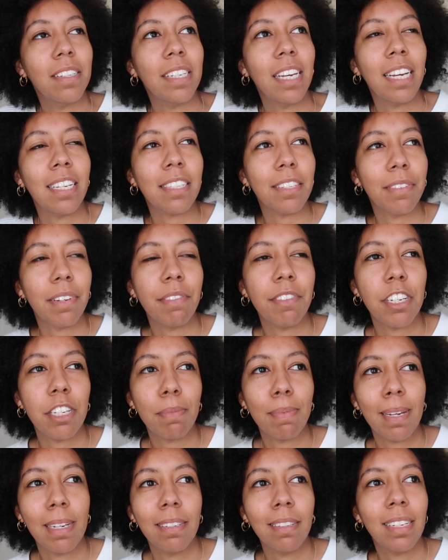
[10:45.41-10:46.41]
Yeah, so we've
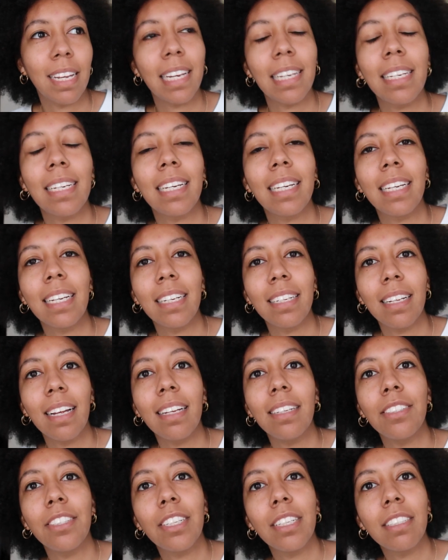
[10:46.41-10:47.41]
just been like eating
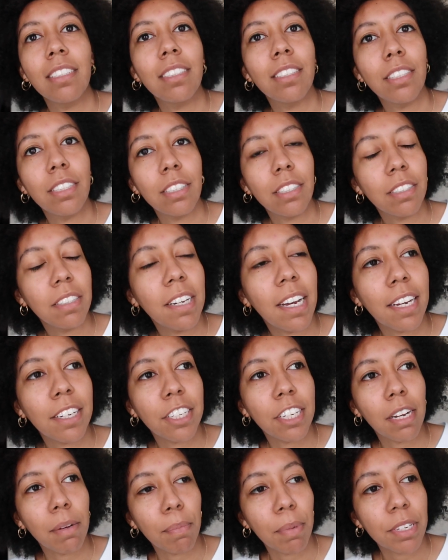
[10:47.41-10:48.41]
lunch and
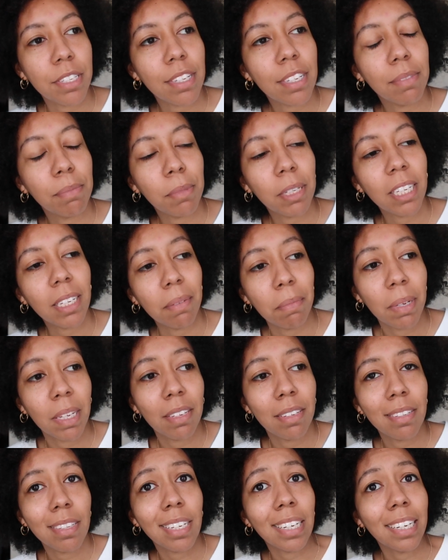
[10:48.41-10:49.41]
catching up on some
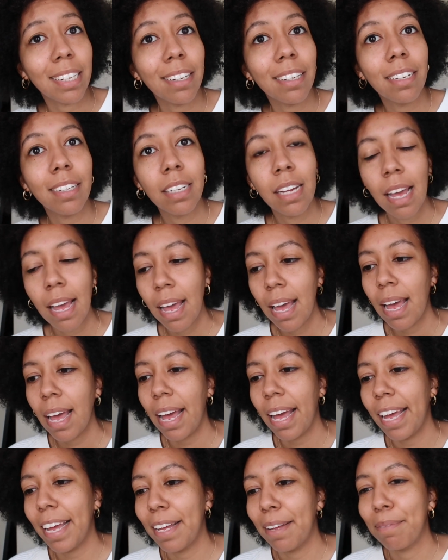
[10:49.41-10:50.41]
emails here.
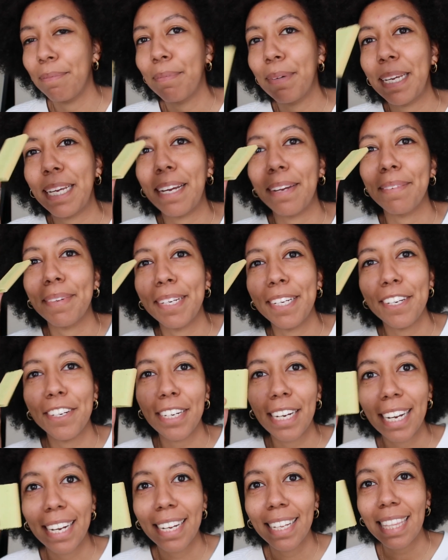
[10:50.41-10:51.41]
But yeah, I'm gonna
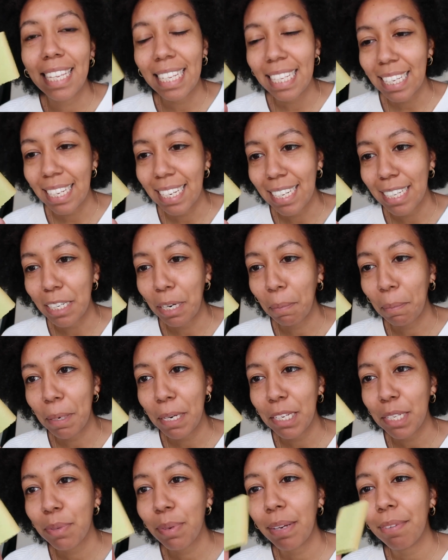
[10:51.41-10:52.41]
try these little
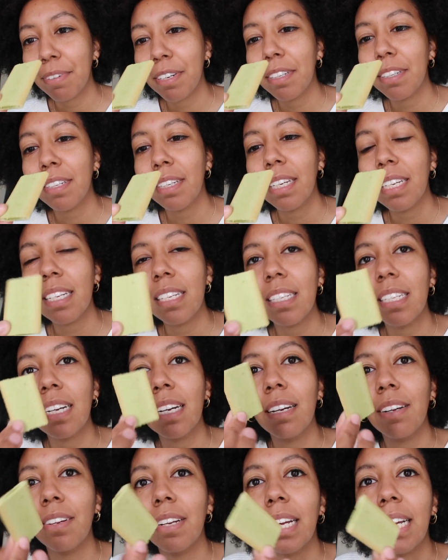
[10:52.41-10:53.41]
Japanese wafer cookies
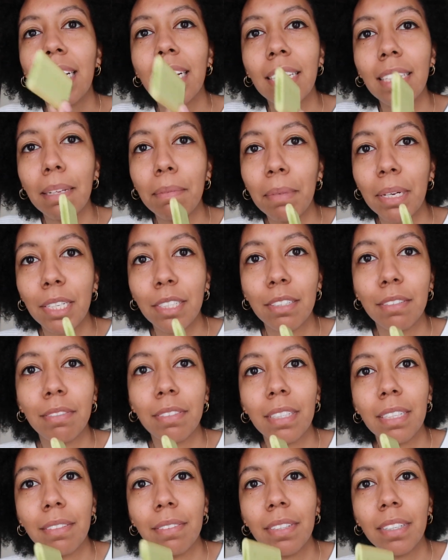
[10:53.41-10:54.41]
now. I got the matcha
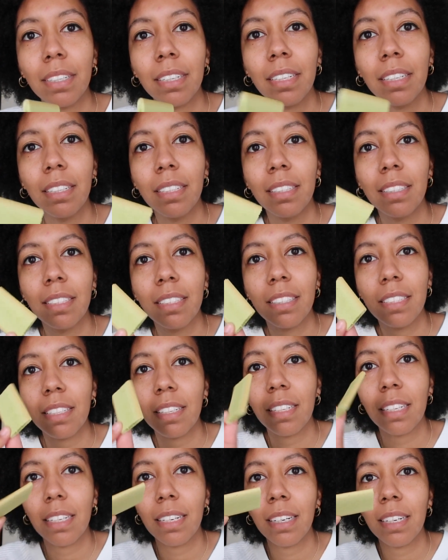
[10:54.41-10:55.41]
flavor,
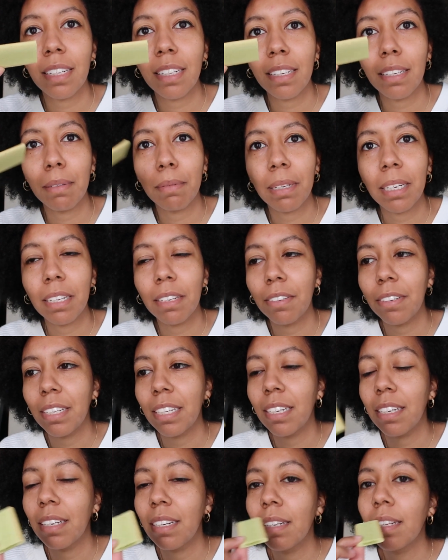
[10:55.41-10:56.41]
so they're a little bit
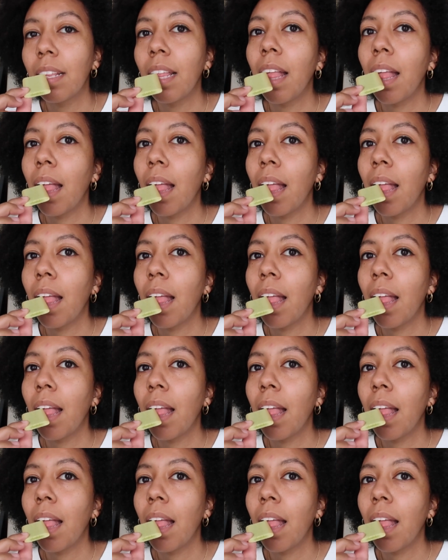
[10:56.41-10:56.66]
green.